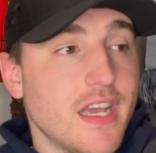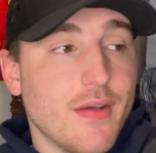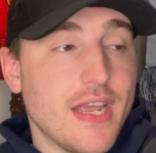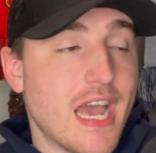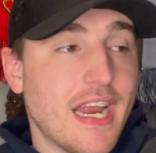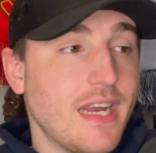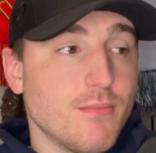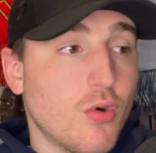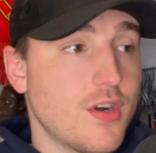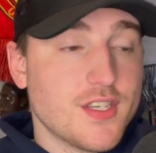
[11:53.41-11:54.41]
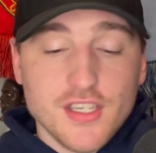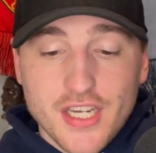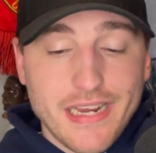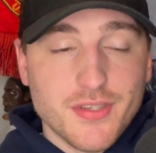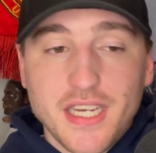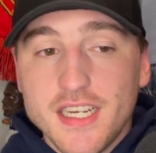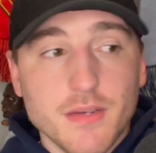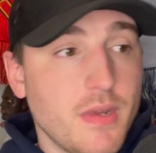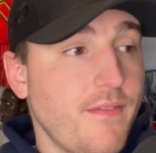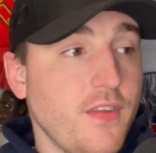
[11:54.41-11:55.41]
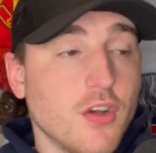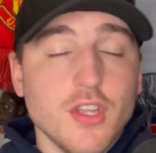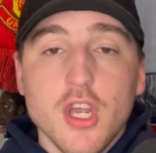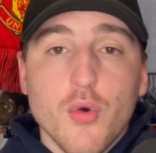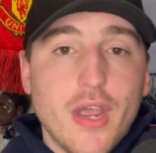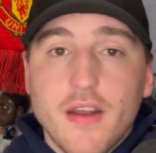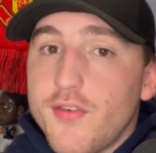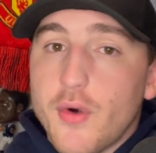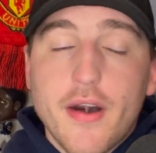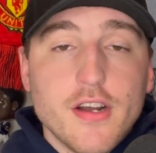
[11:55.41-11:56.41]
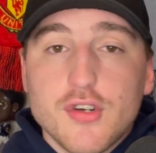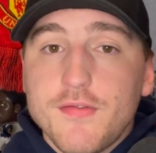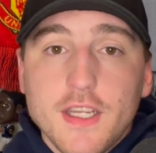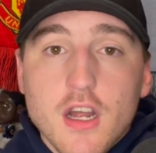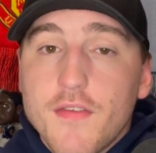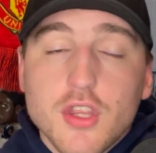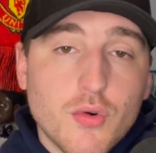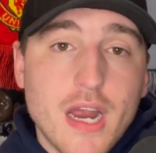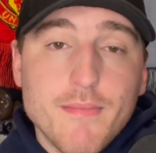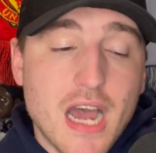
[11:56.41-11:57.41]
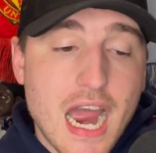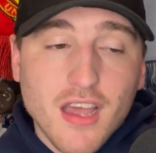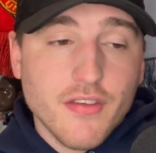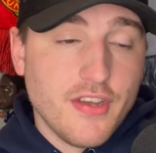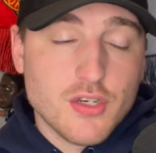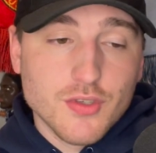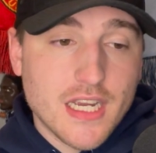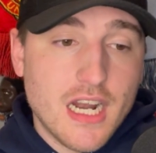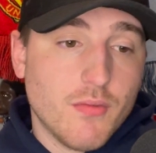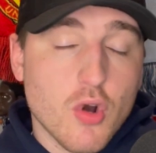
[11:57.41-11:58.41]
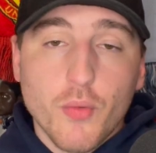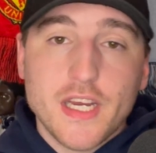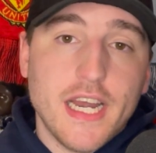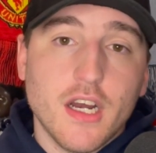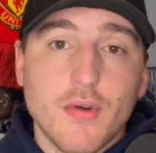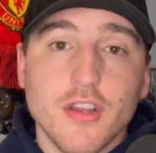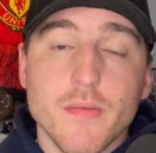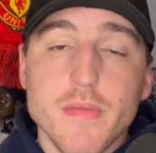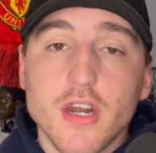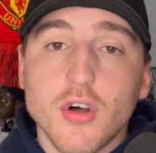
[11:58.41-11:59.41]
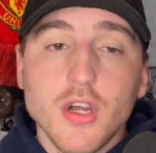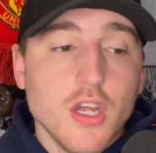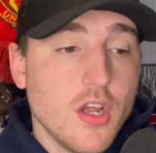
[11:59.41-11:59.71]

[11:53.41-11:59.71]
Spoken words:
And we had Aiden Morris and James Sands in midfield. We had Ferreira drifting off to the right. Mihailovic was kind of rotating around the middle.